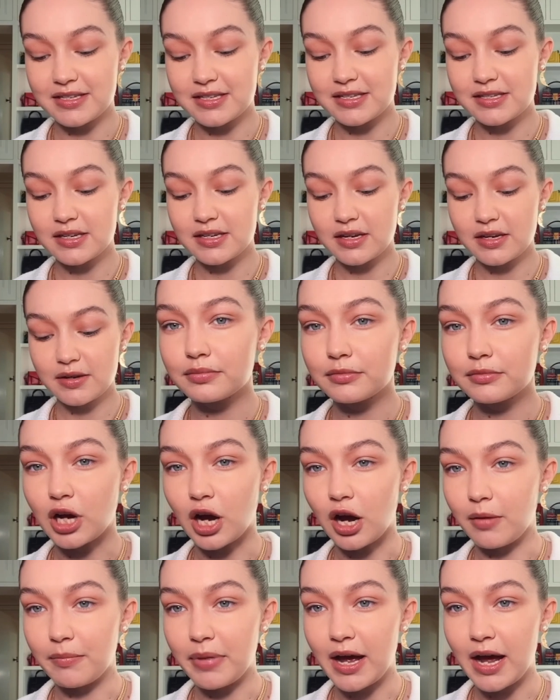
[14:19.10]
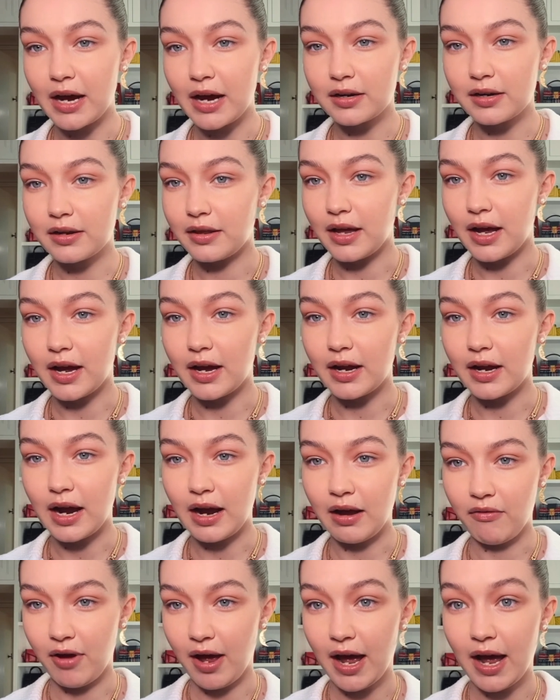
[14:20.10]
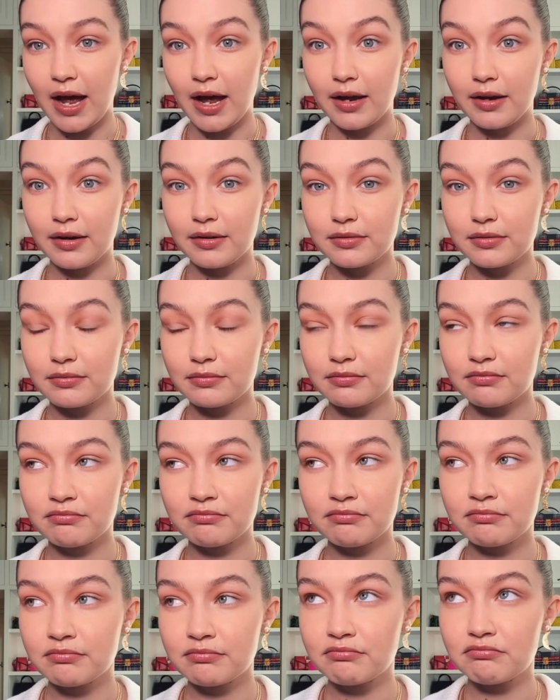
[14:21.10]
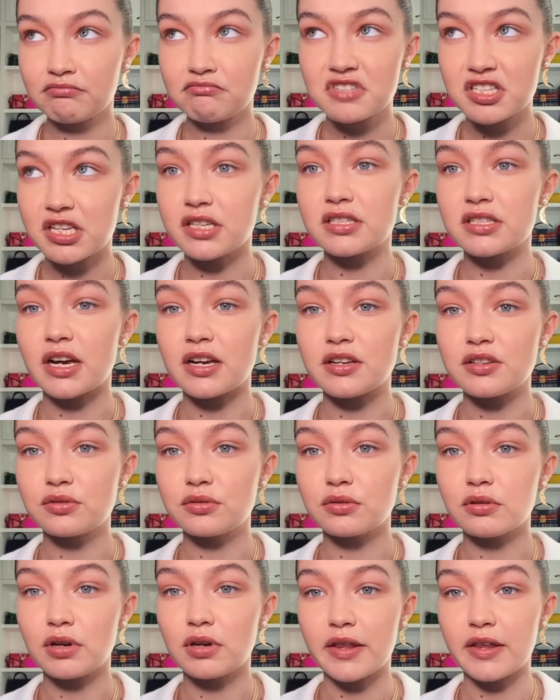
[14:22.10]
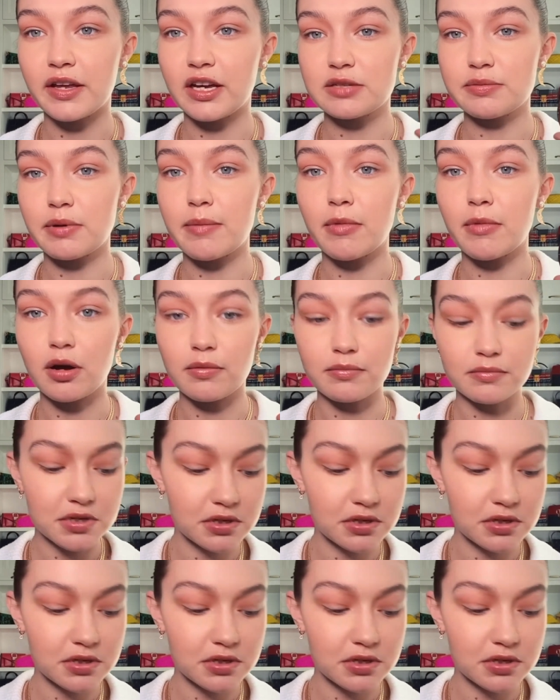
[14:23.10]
is a compact that I've had since high school. I think it's my mom's.